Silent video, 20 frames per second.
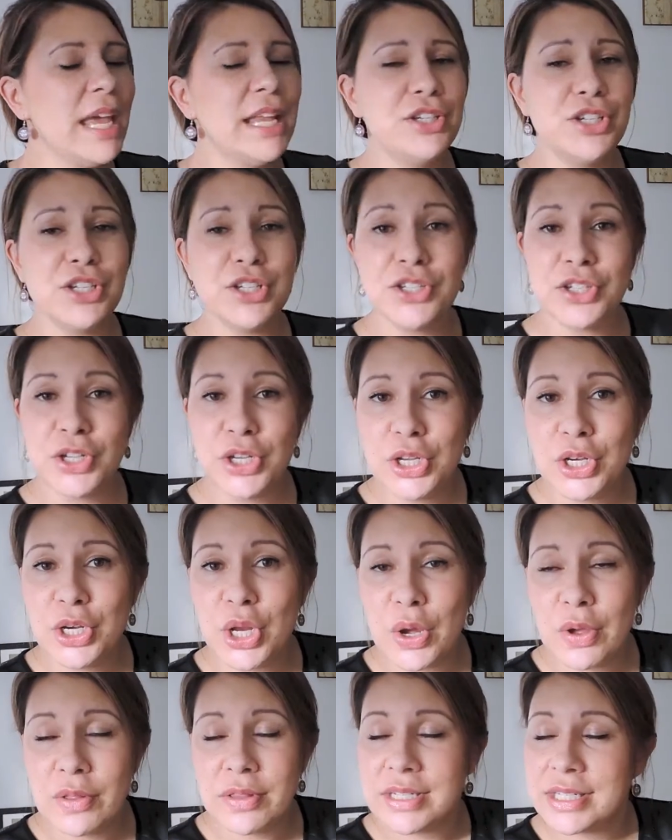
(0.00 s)
And just so you
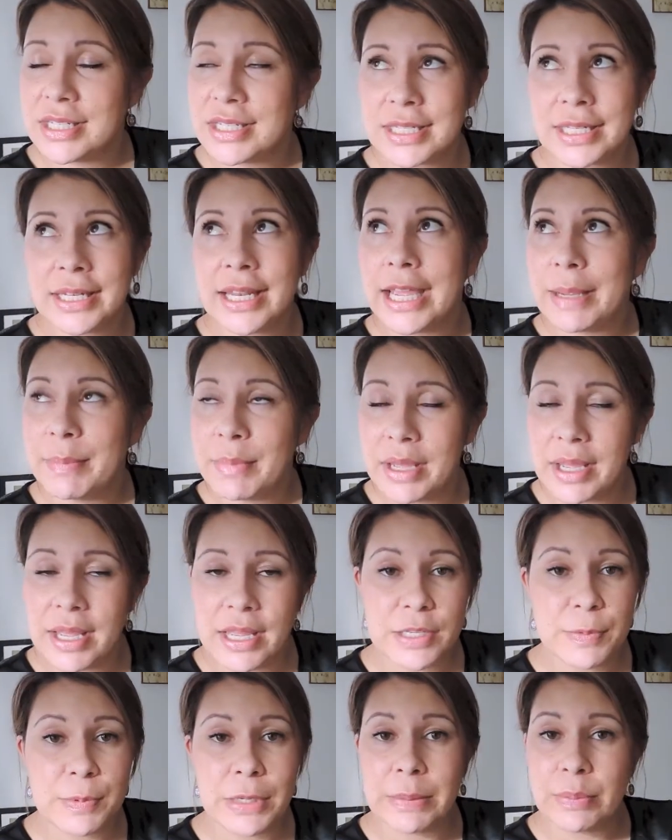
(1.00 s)
know, the disclaimer,
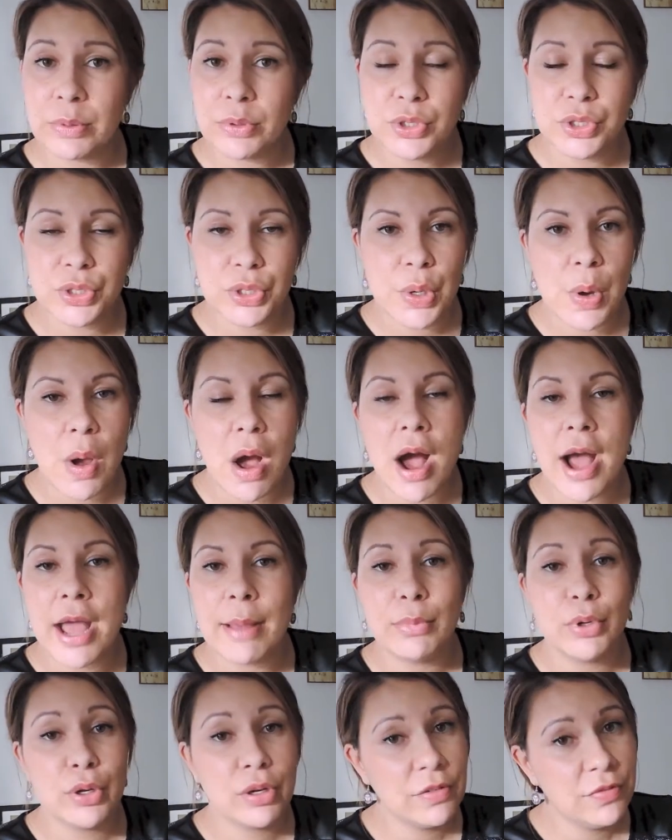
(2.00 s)
as people do,
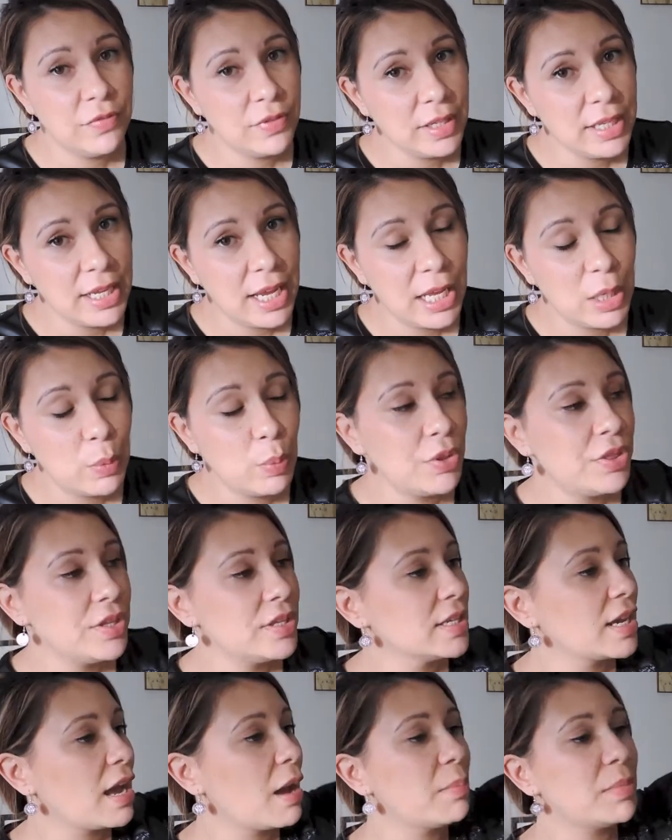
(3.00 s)
I am not affiliated with
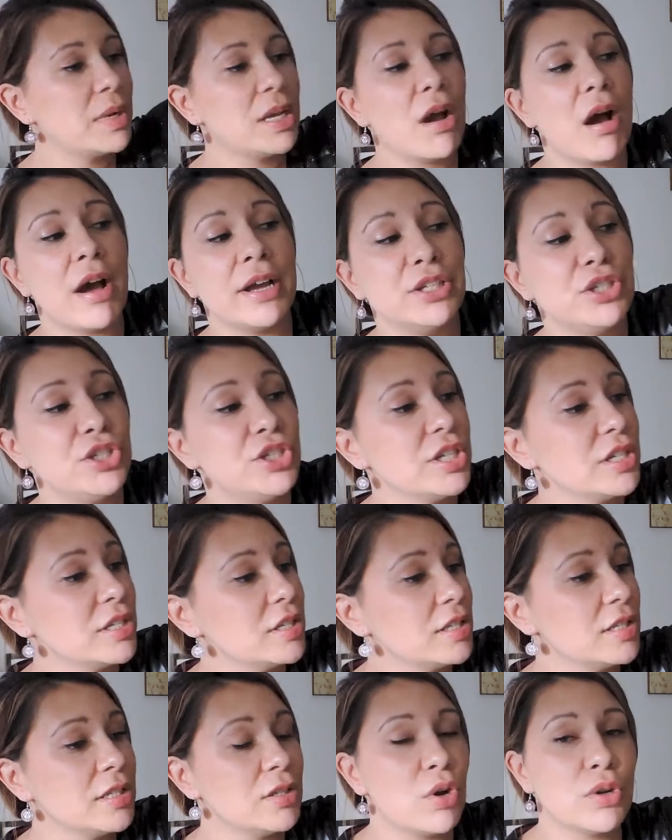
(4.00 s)
this company. I
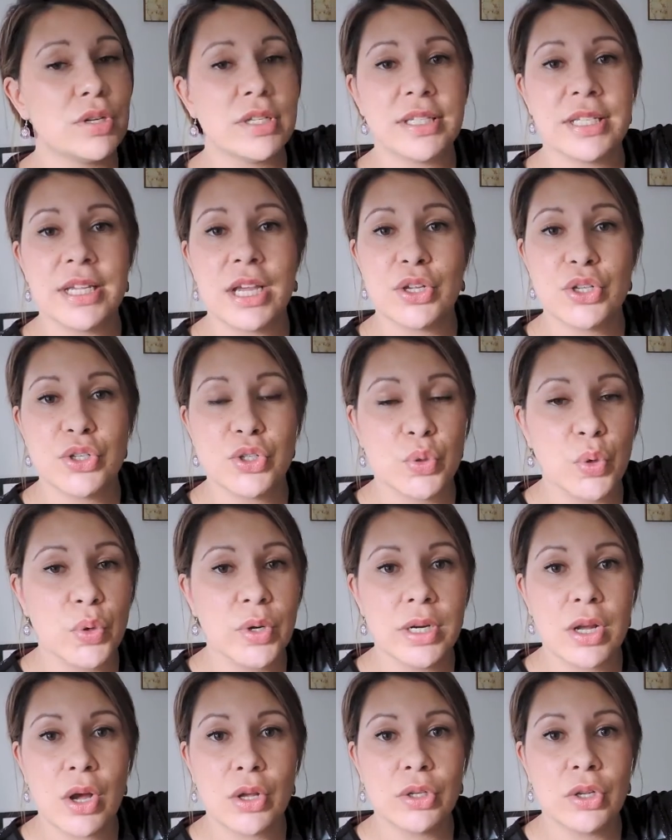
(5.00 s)
saw
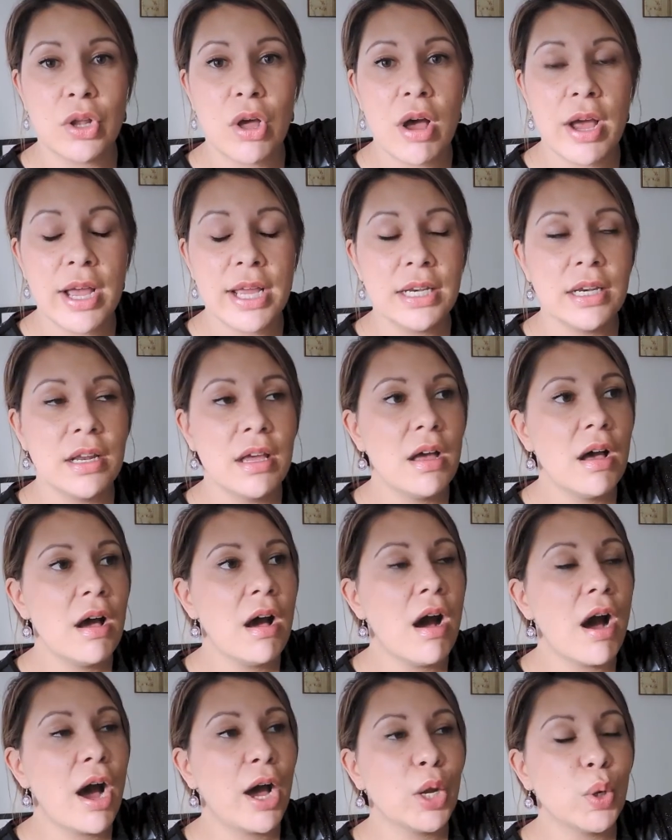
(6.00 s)
it online,
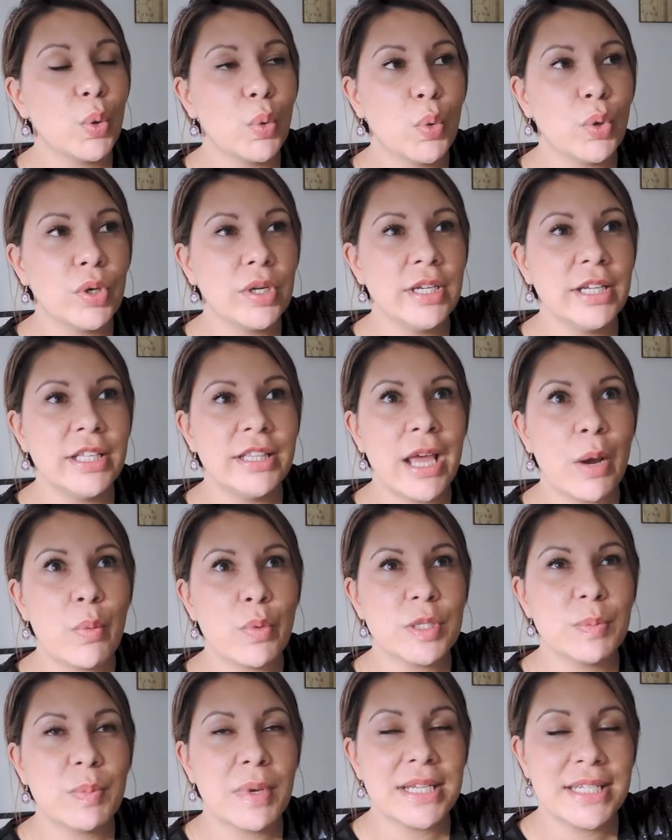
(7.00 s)
I ordered it.
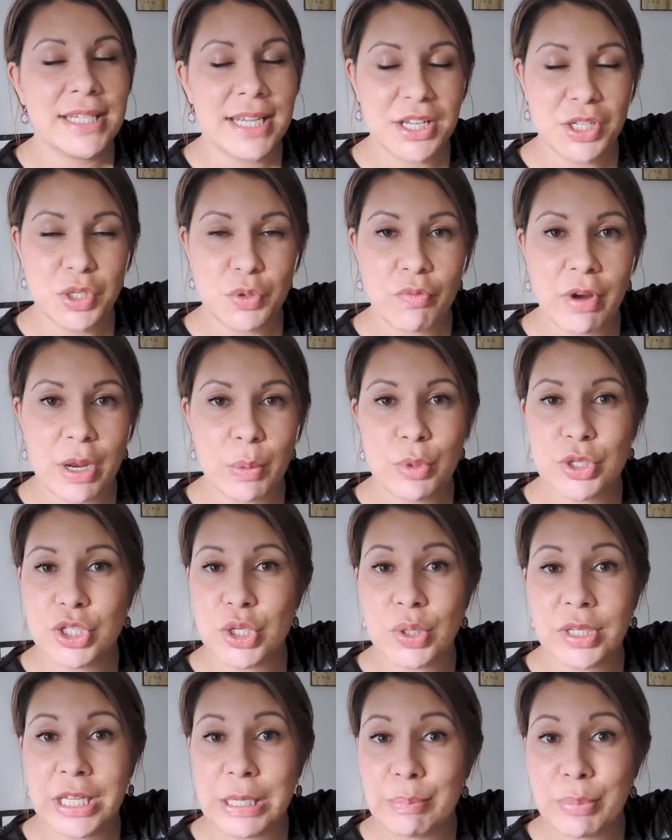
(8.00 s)
That was my test run,
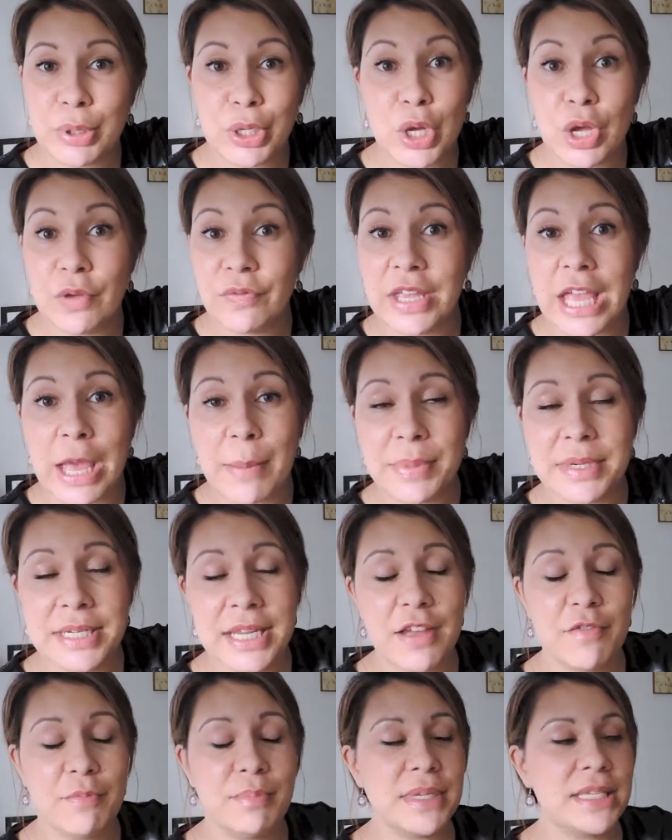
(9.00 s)
which I'll link below if you happen
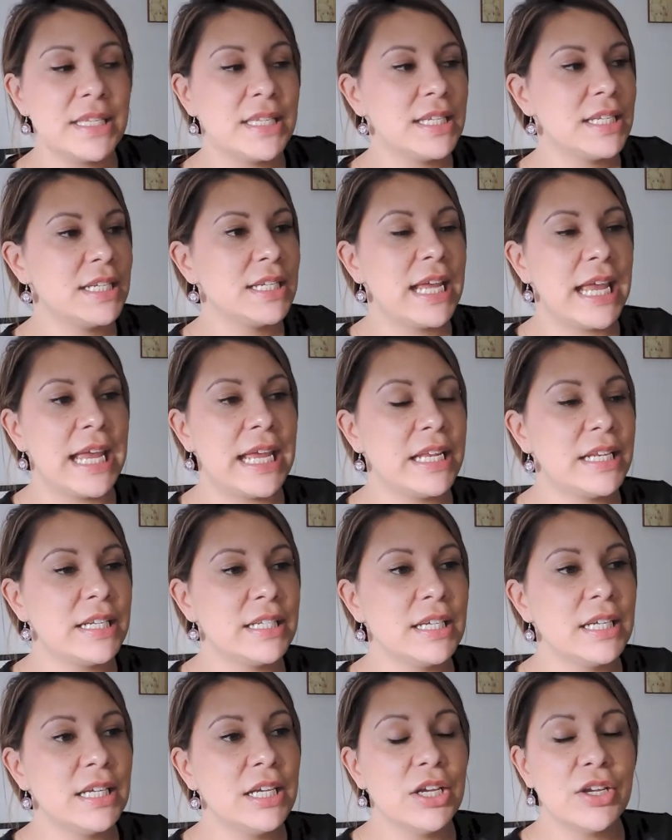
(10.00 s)
to have missed it.
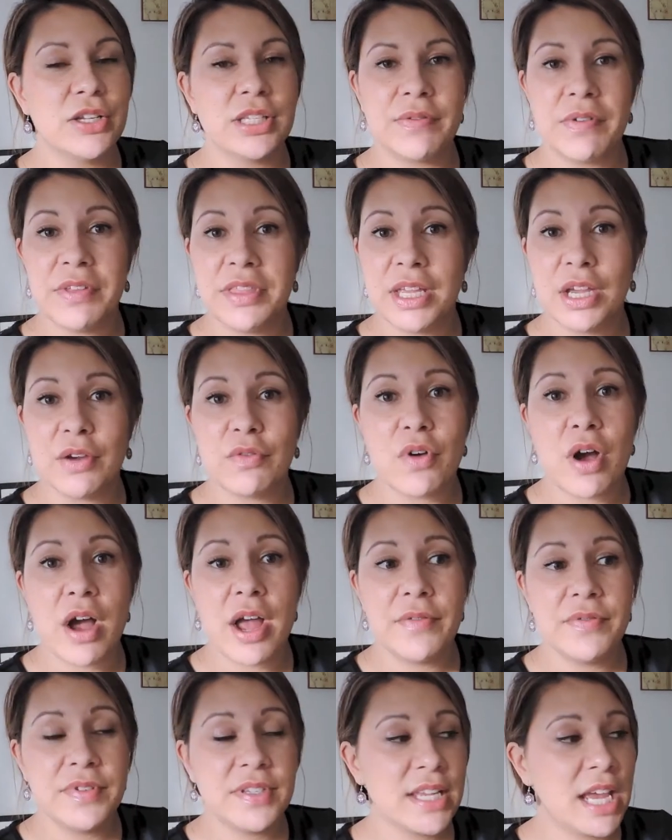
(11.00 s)
And because everything
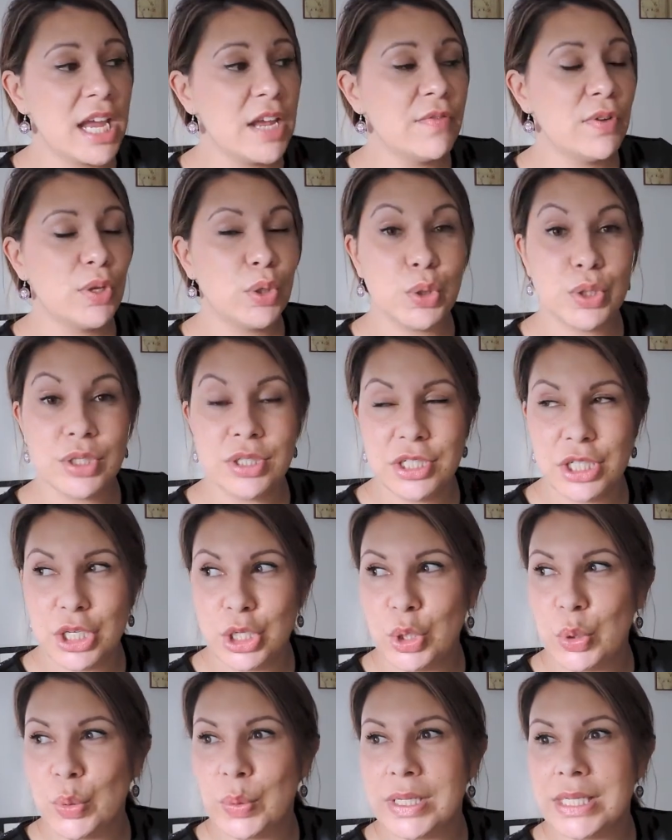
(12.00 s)
arrived safe, it looks
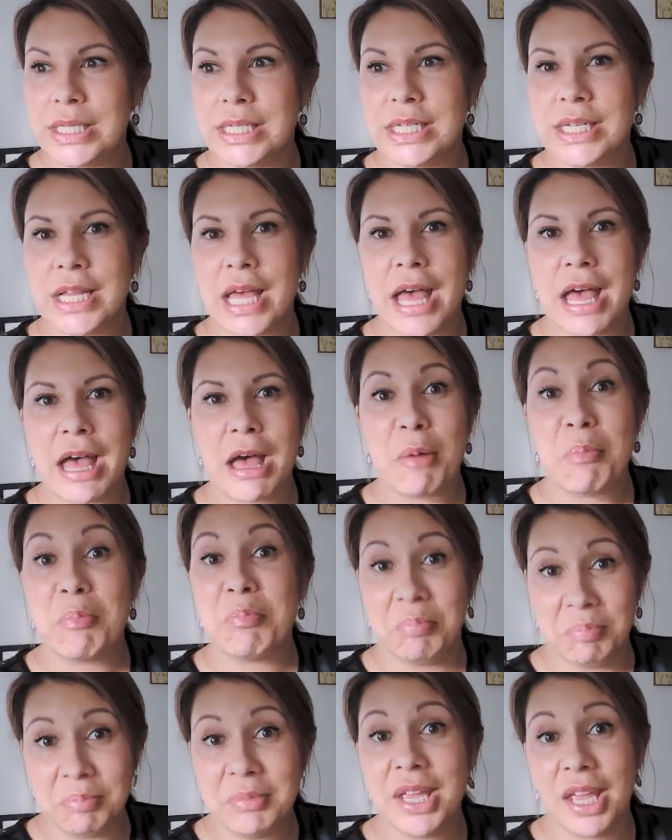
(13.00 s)
genuine.
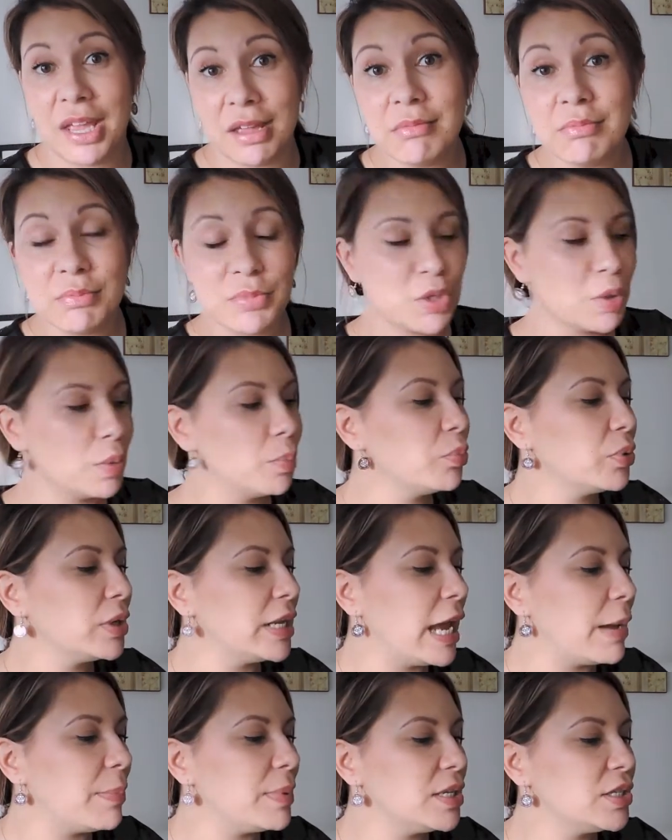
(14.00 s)
Yeah, so
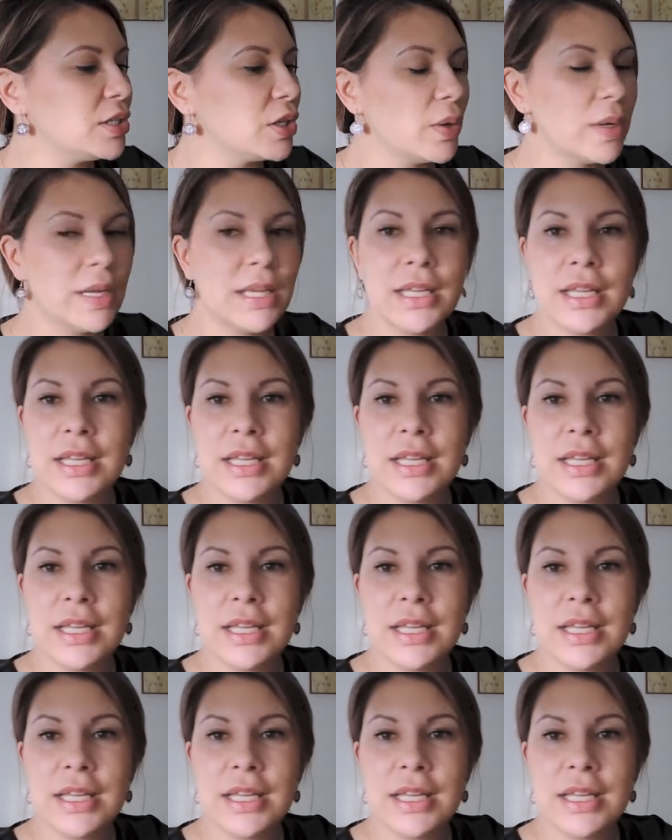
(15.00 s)
pretty happy. So